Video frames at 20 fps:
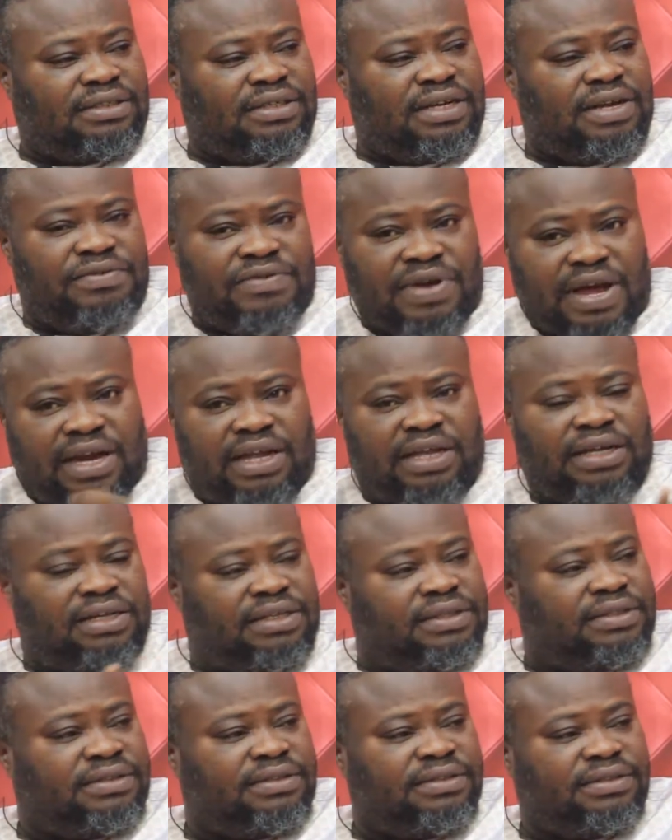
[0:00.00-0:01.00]
You are it.
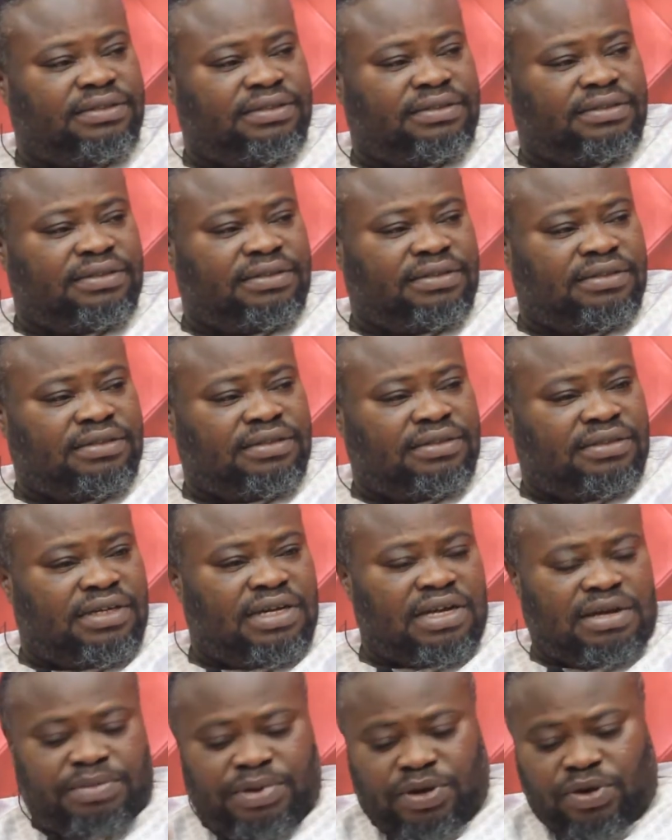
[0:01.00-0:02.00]

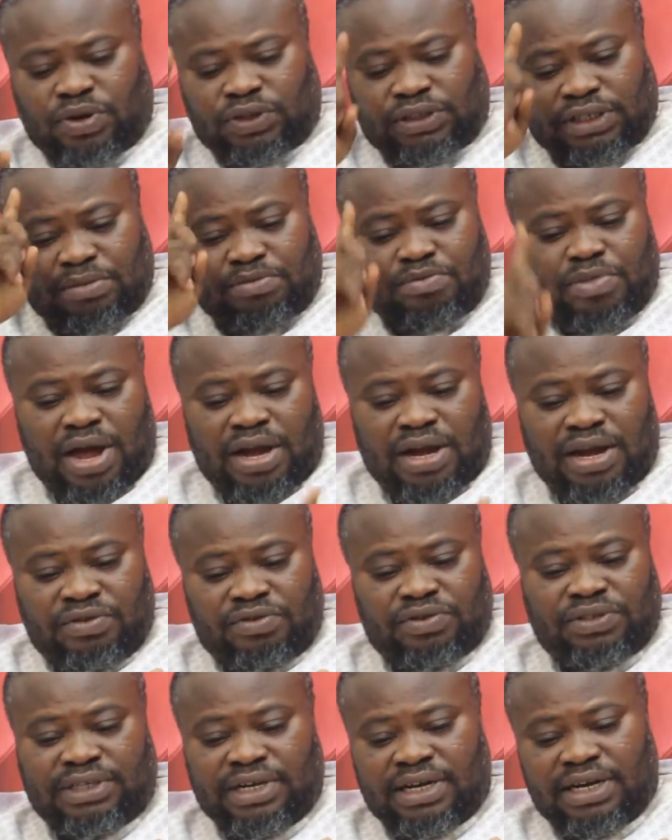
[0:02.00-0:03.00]
Because a barn I
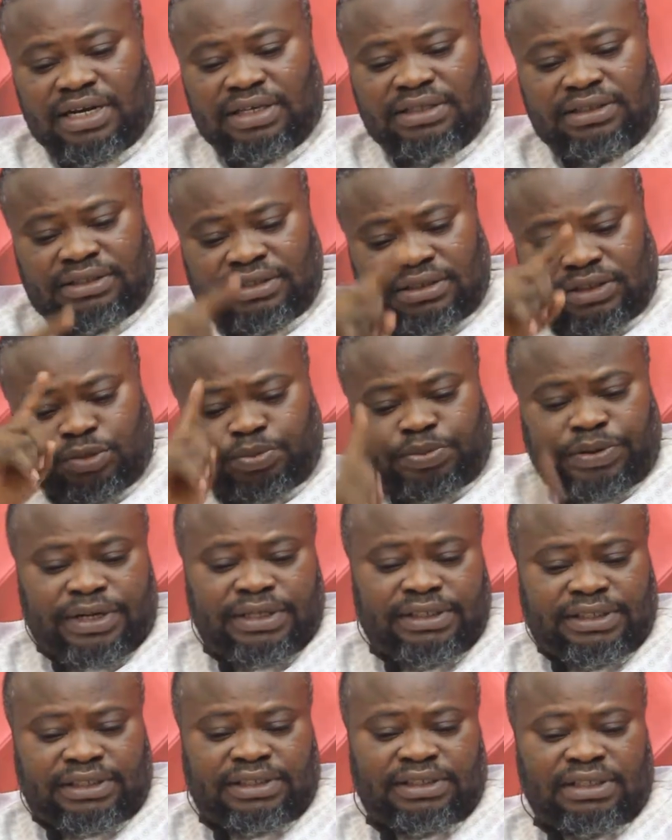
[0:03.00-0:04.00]
got 10
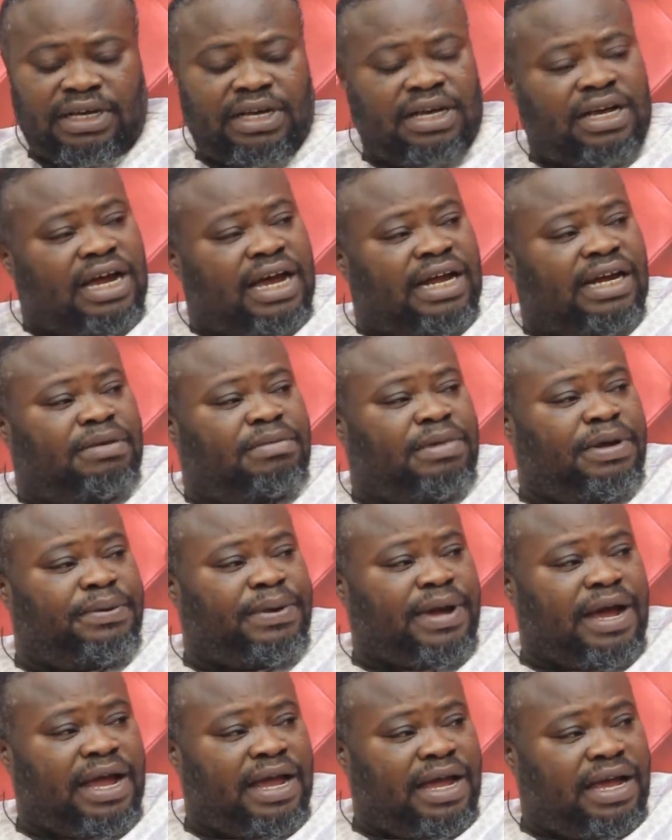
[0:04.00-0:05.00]
spirits, and I'm a
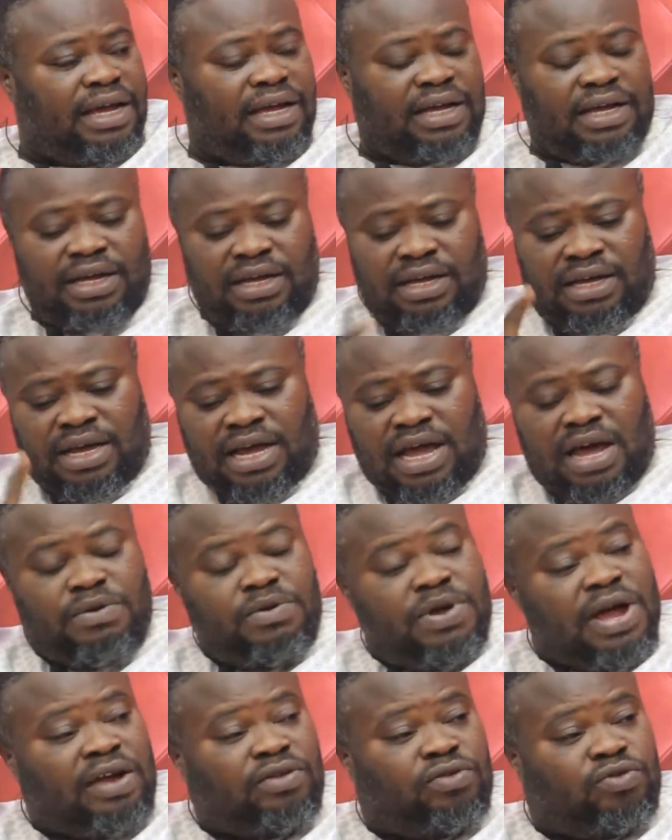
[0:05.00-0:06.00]
dryer, and
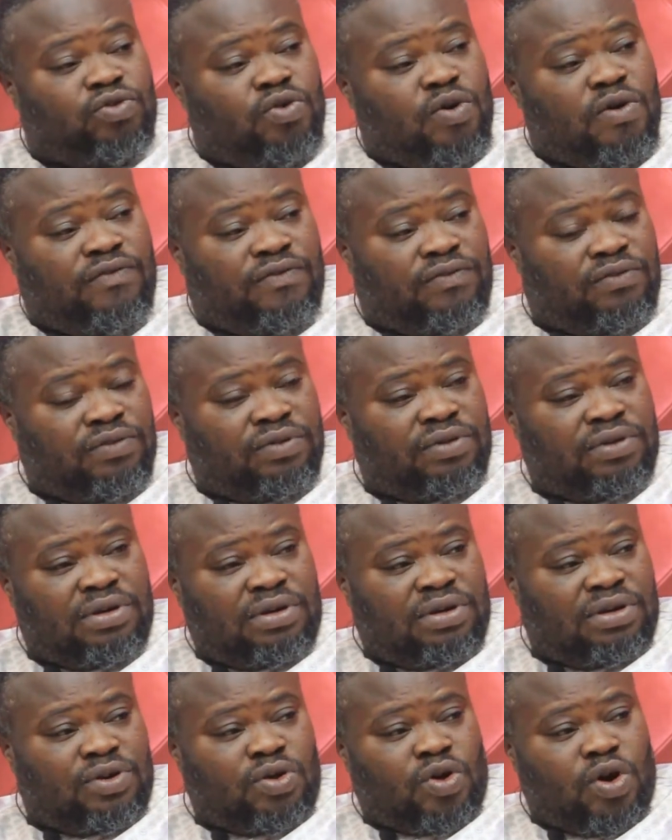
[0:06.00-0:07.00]
we are 12,
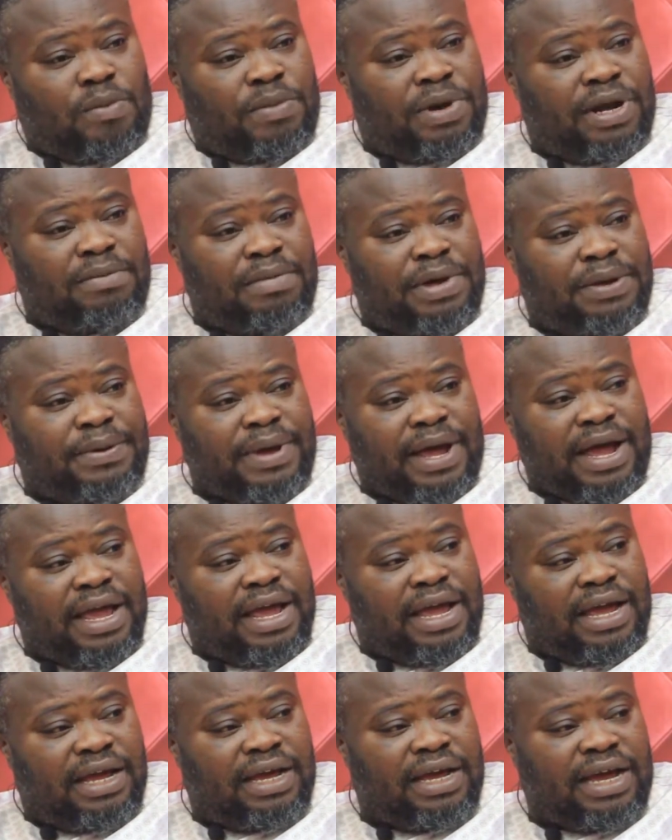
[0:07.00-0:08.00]
or man of my
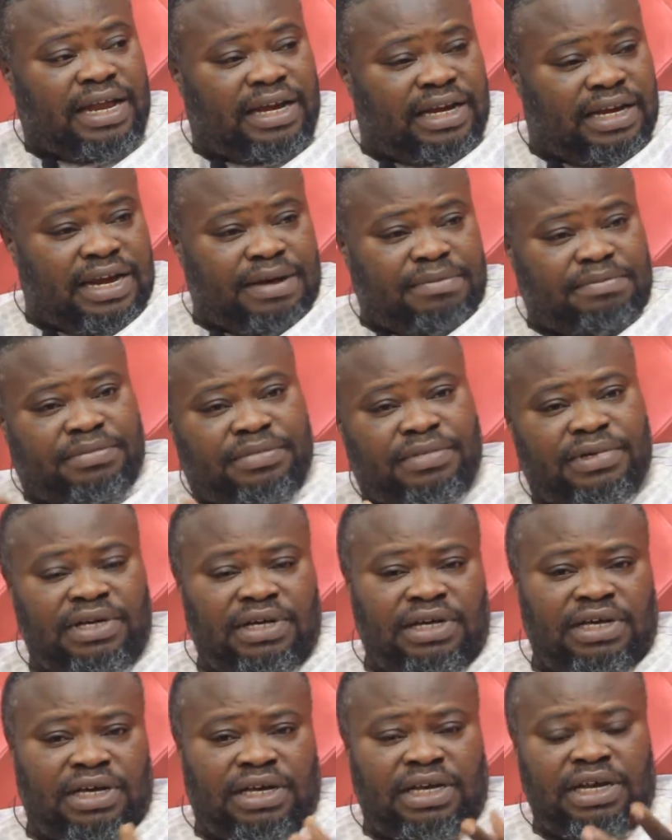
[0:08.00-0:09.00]
dryer, and in them.
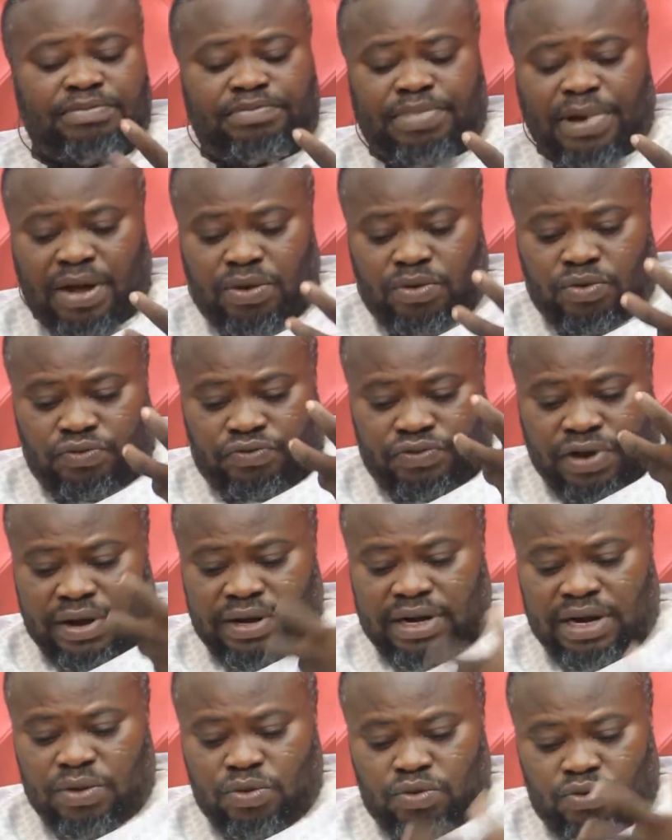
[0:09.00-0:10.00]
Any power would draw
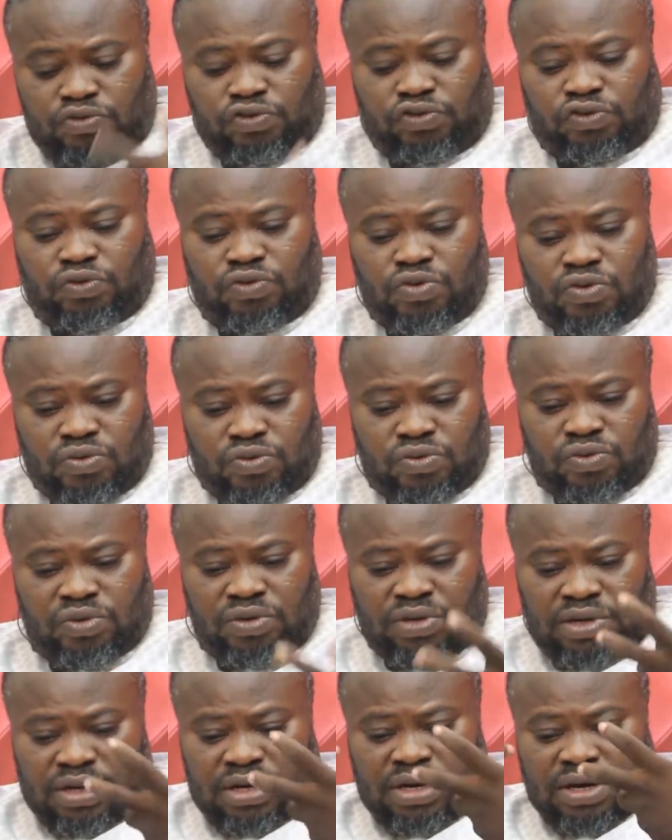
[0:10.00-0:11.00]
your own swoon.
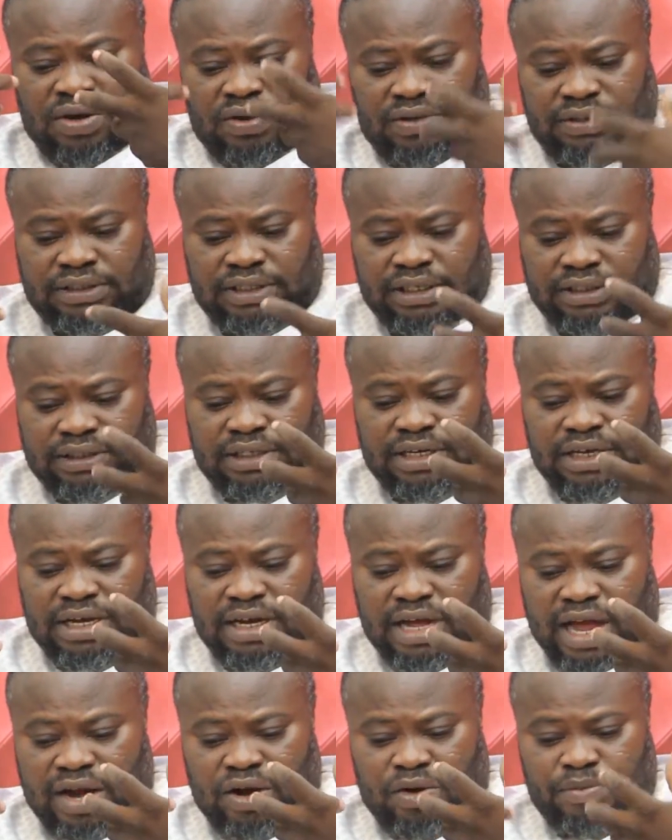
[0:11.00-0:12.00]
On says
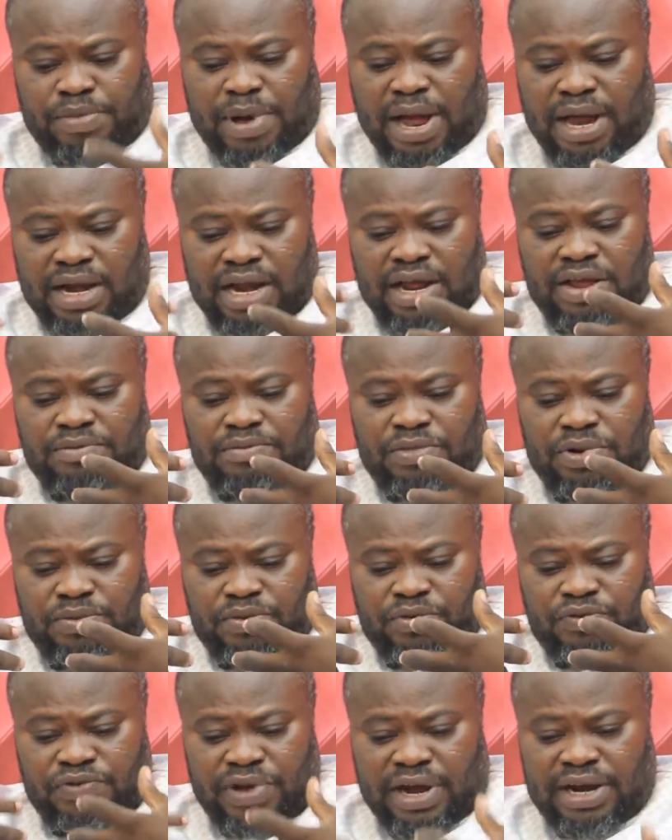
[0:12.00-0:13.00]
an apartment
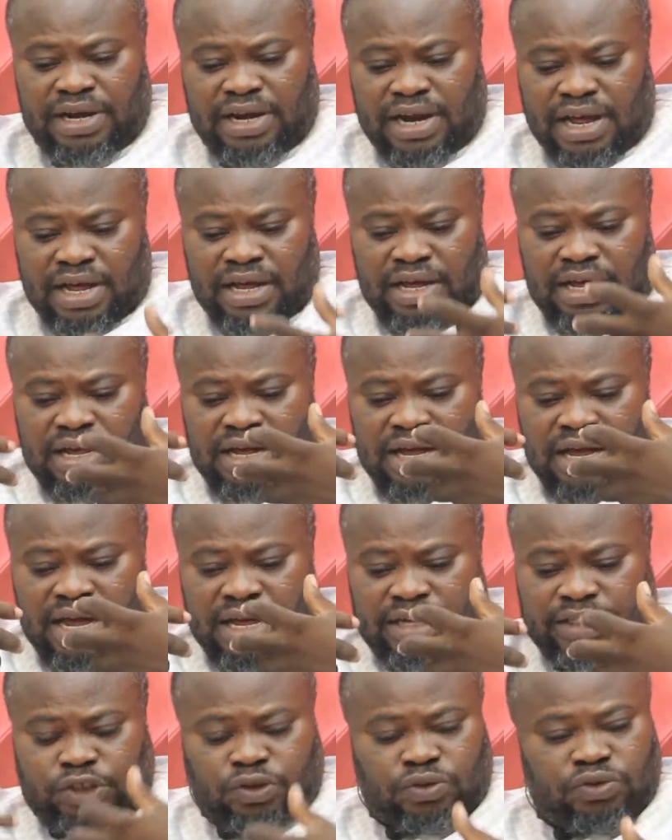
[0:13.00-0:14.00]
would draw not
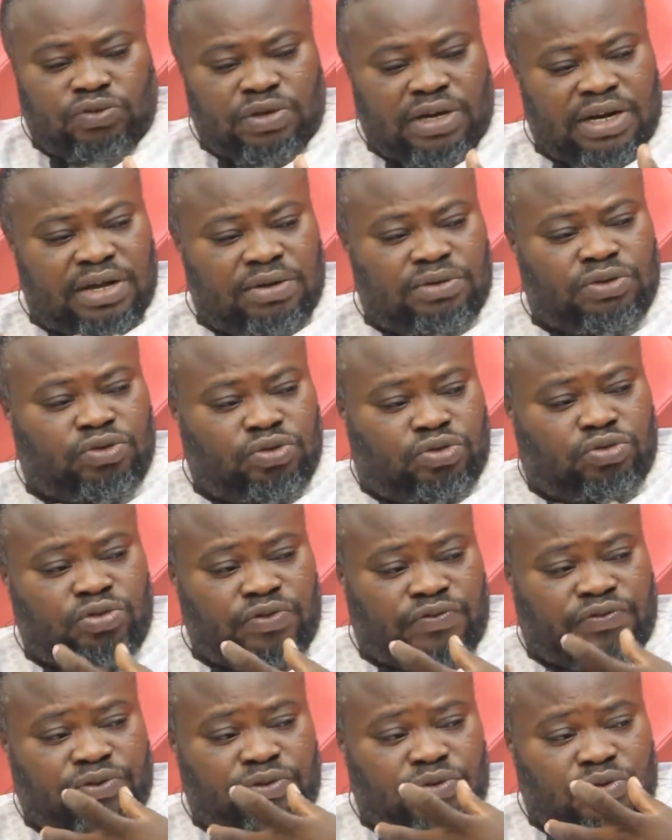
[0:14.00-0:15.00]
a short one to 2
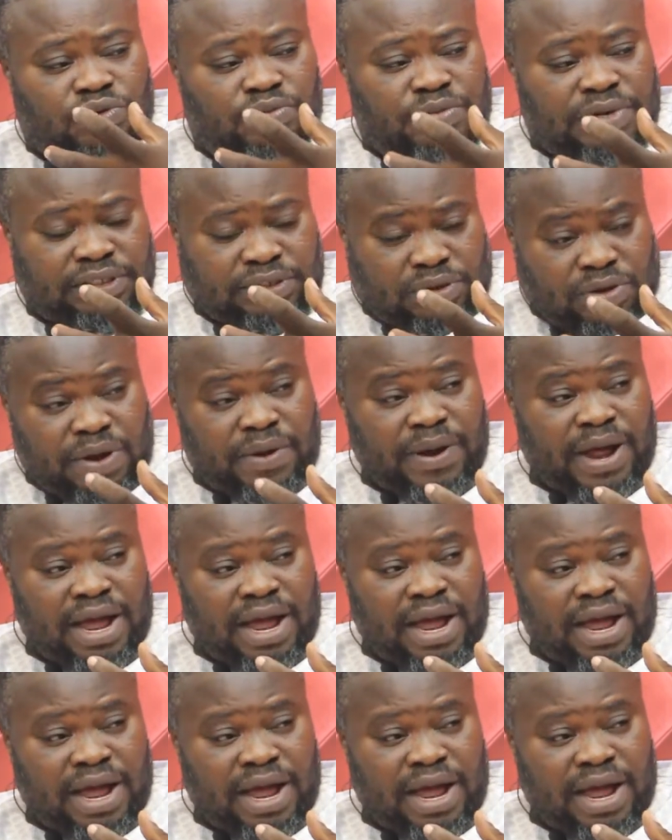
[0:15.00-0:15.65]
from home, but so